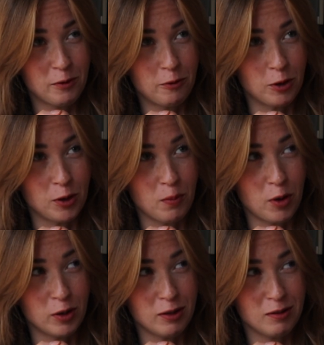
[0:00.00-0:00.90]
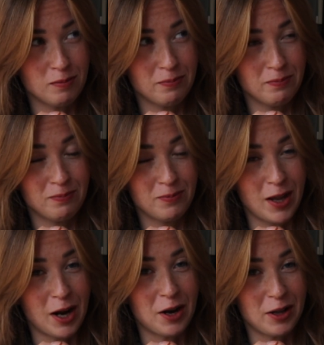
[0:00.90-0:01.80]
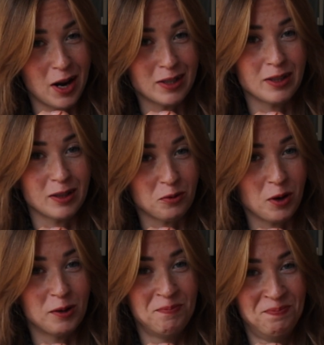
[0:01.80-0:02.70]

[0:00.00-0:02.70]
for the bodice. There are darts as well.